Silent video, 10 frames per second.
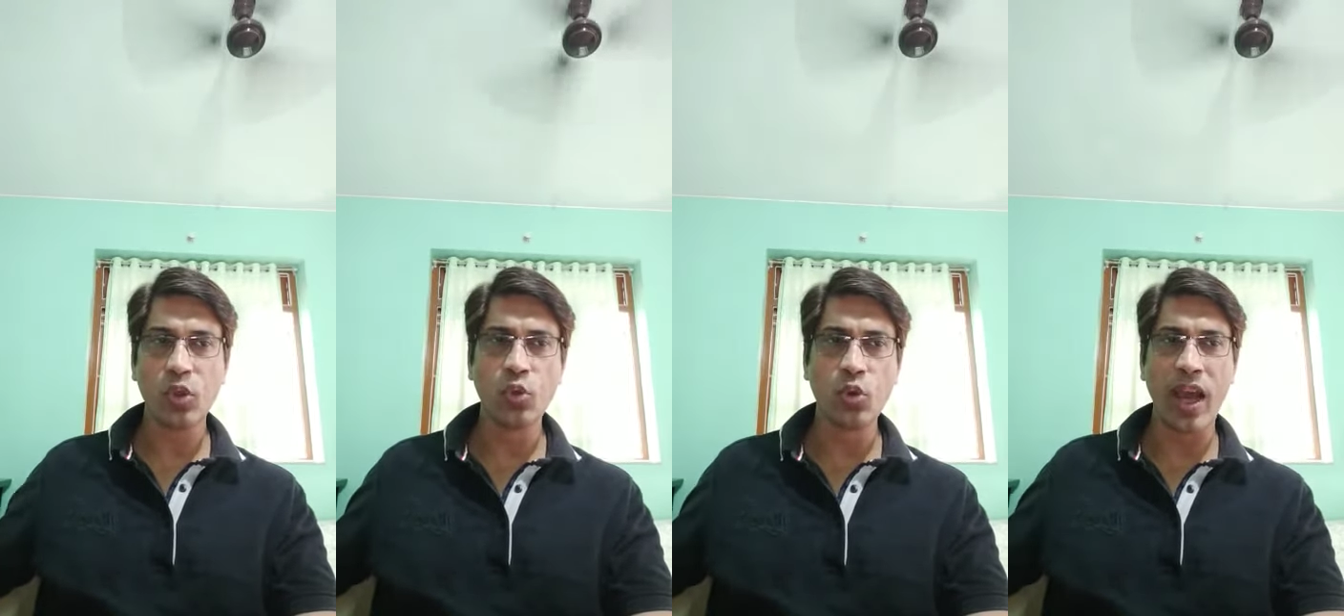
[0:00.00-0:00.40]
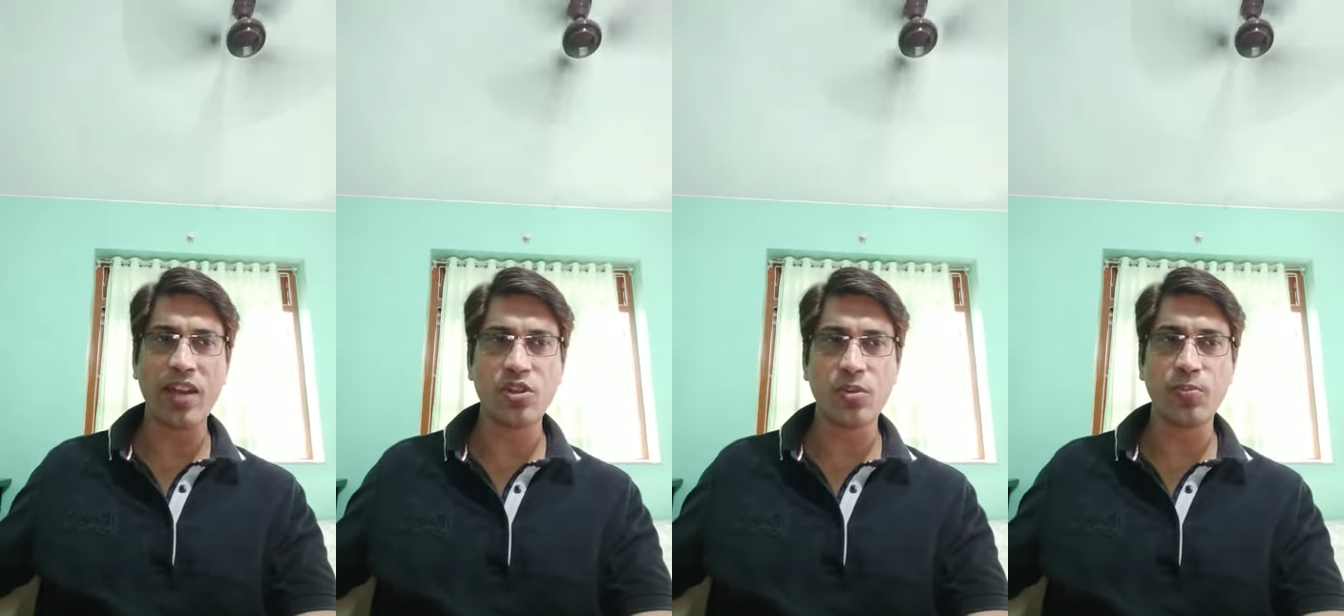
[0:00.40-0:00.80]
who
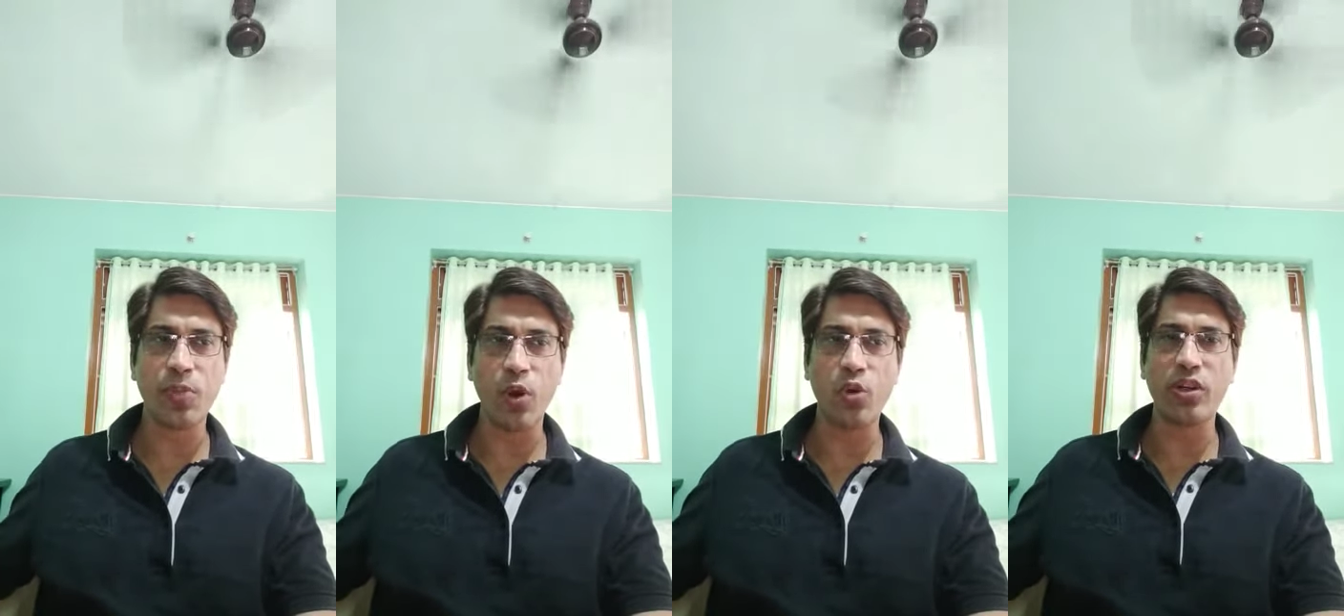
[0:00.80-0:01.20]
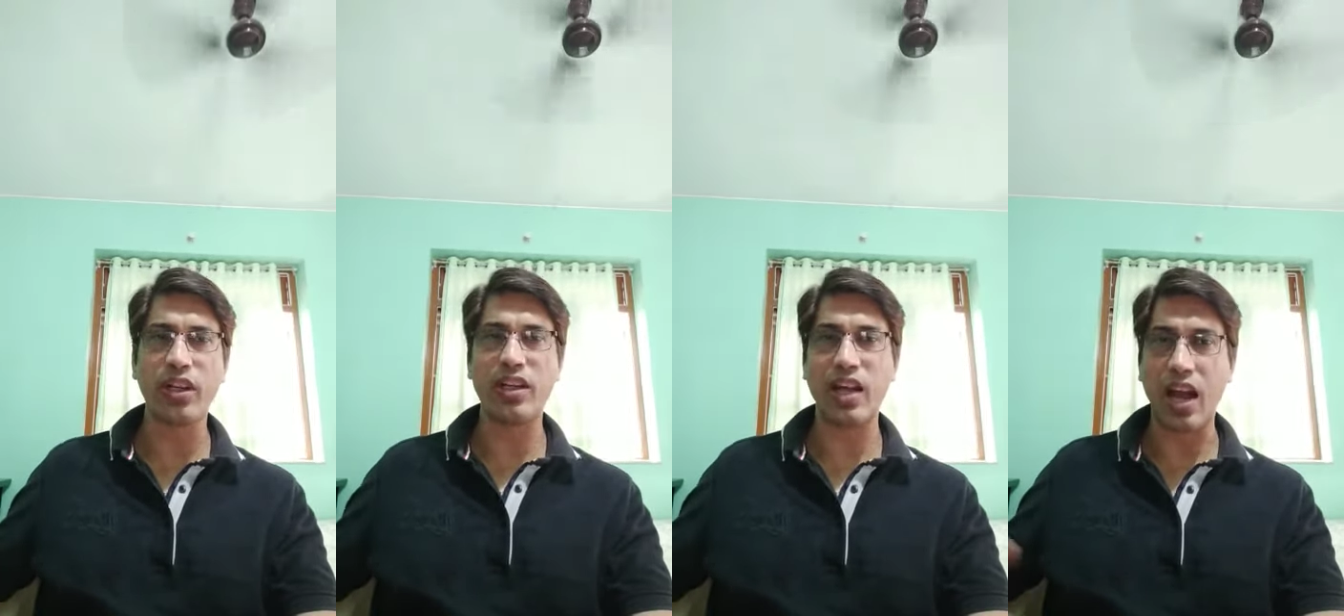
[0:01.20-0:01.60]
had to bore
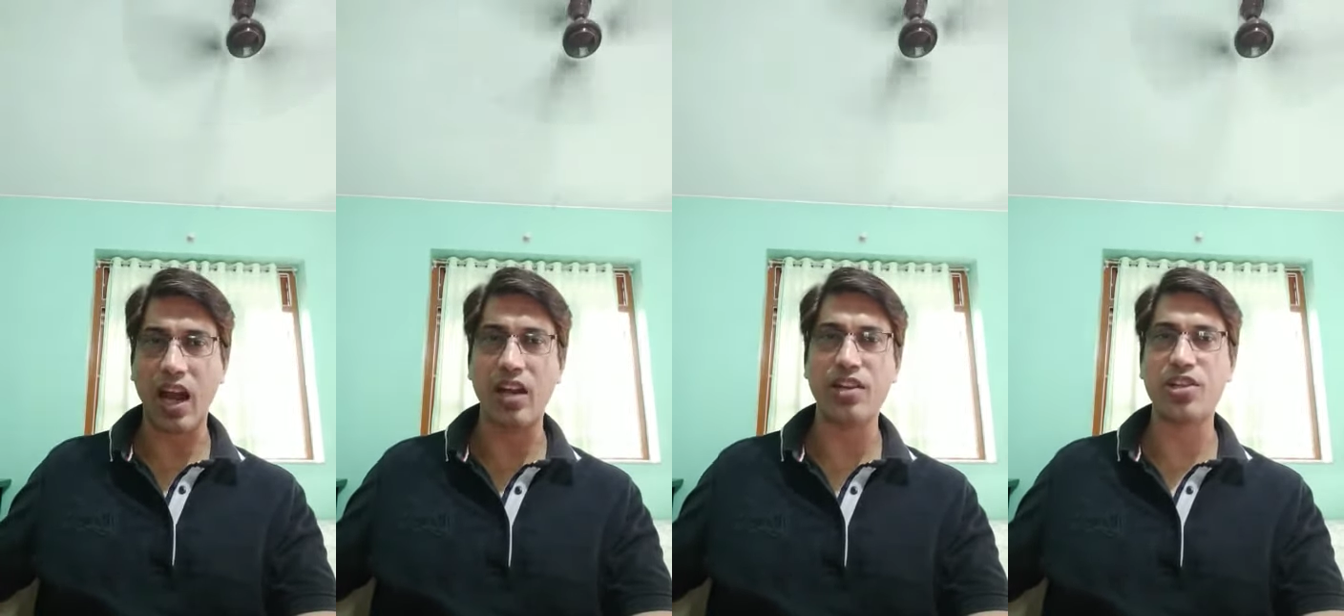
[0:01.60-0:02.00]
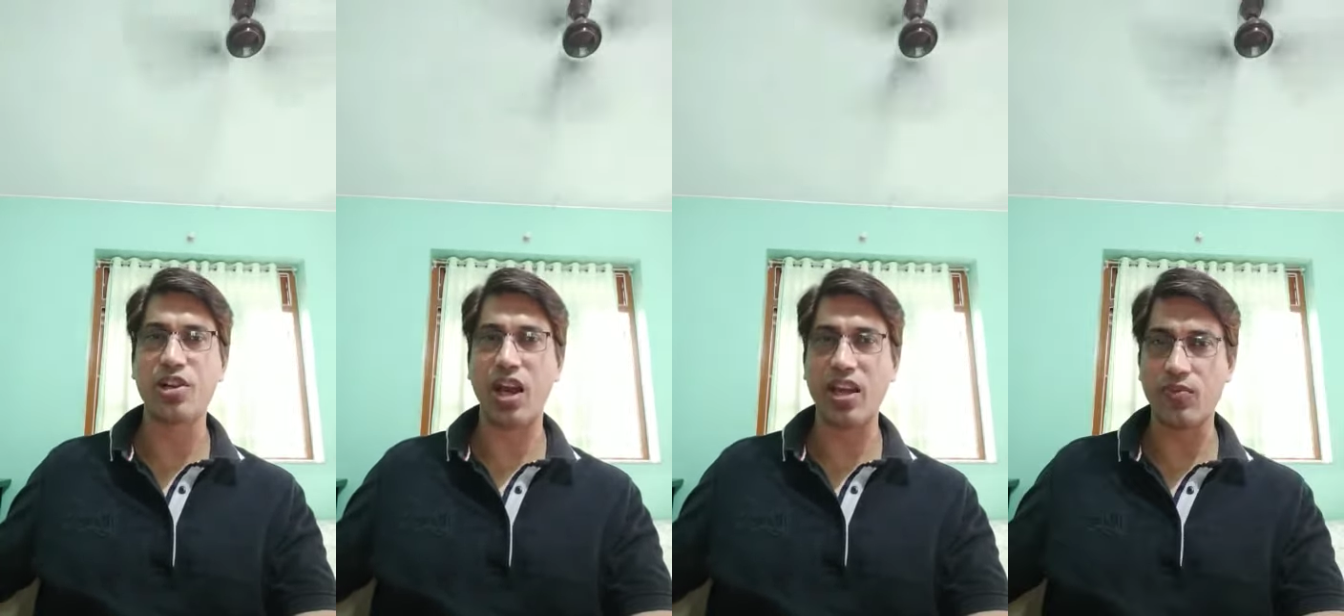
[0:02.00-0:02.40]
in hard
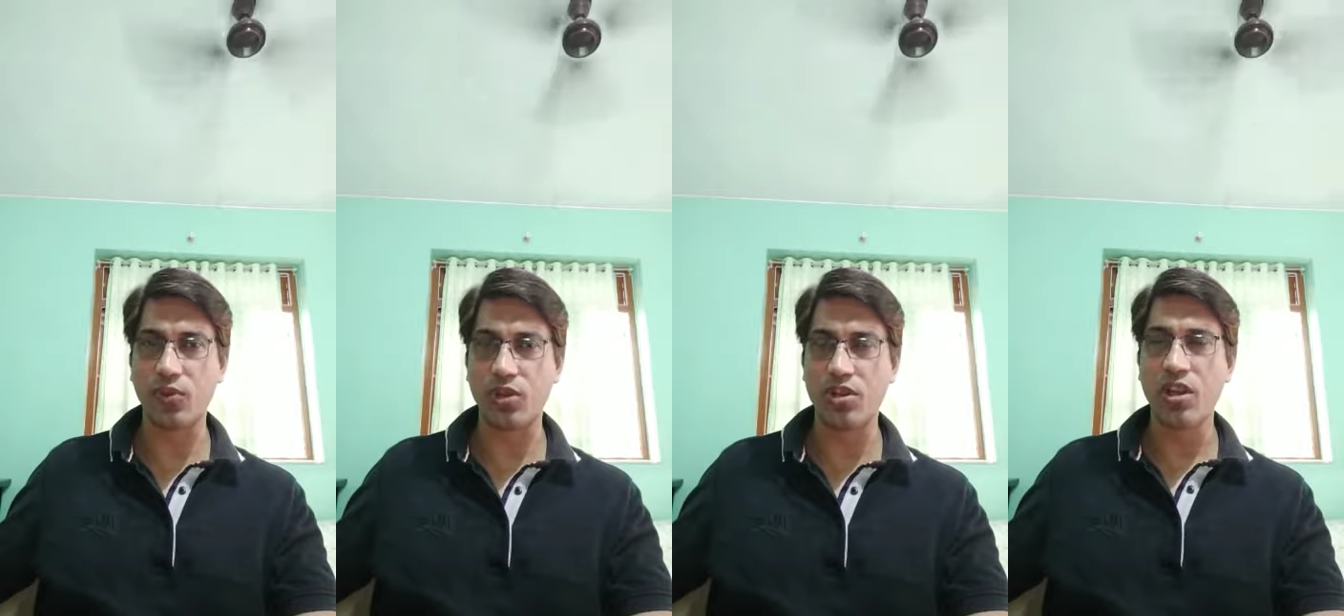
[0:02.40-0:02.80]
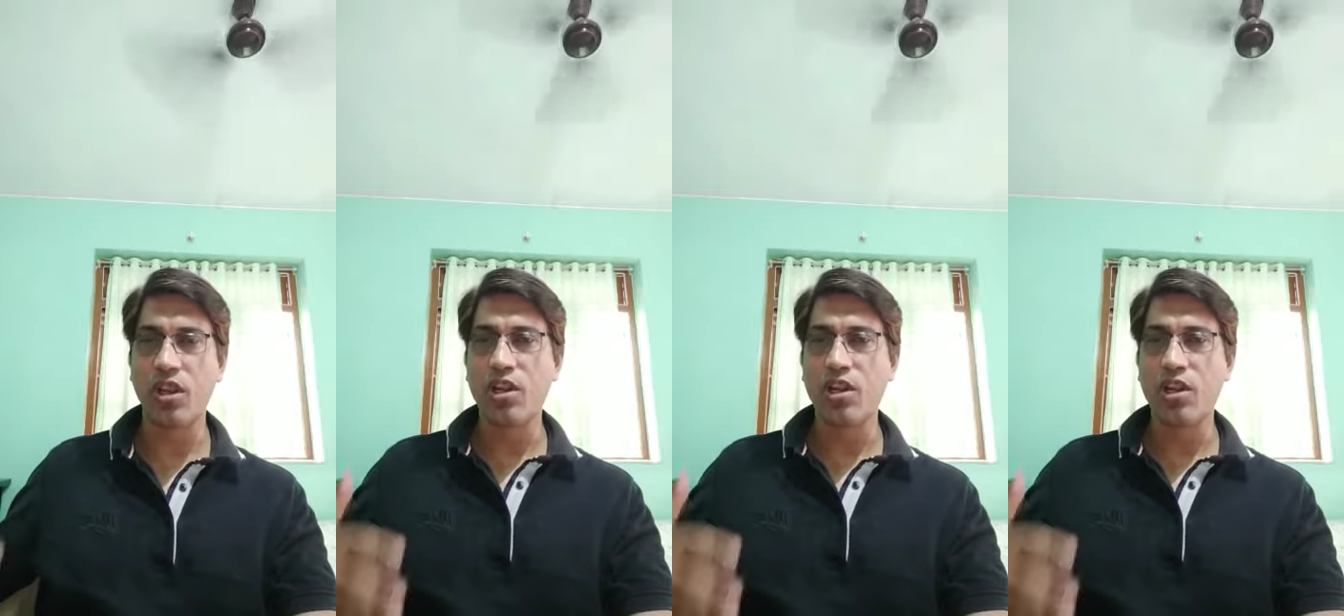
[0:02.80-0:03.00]
dry wood